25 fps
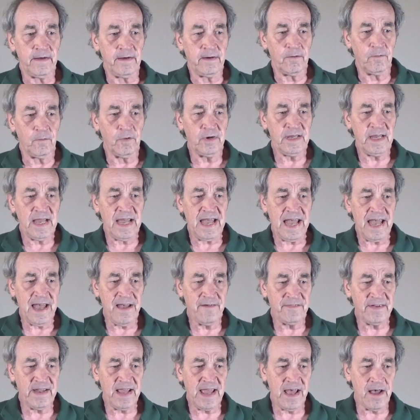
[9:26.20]
what you
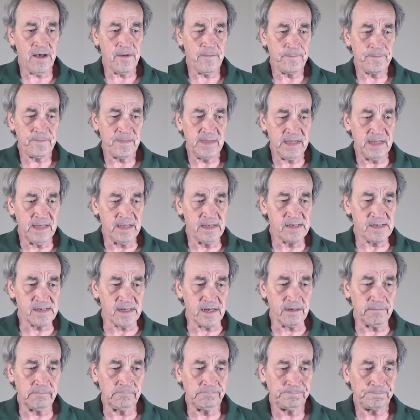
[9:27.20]
have now is,
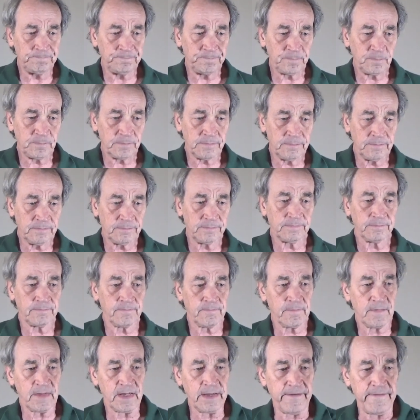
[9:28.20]
okay,
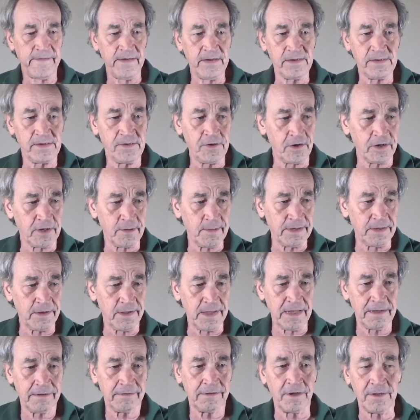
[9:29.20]
let's talk about
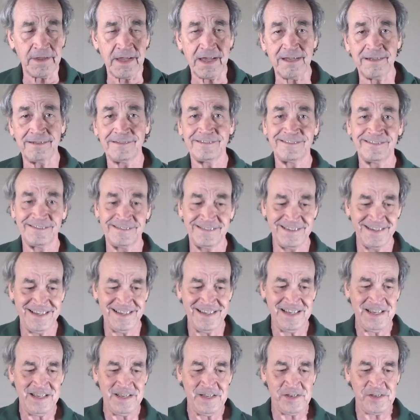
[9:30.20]
all that.
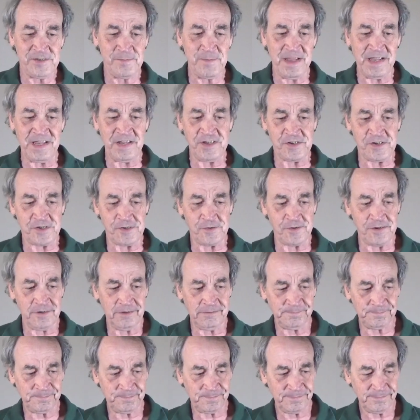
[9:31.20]
Just making sure.
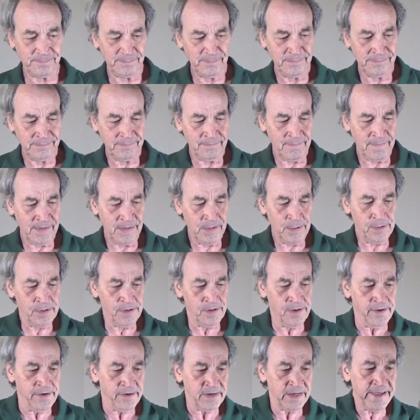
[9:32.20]

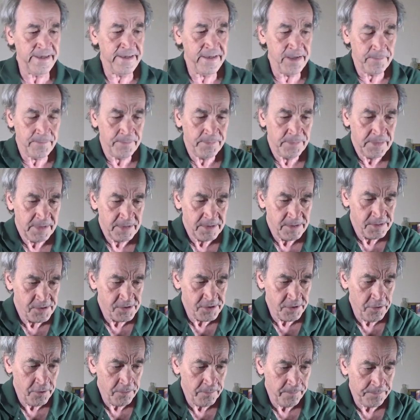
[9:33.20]
Okay,
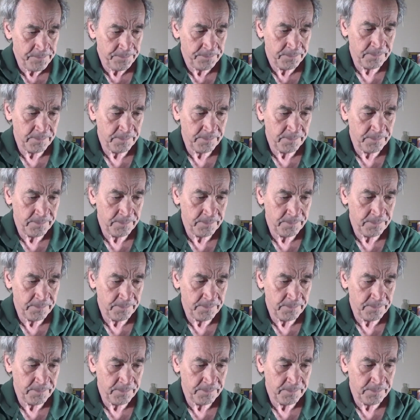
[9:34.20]
so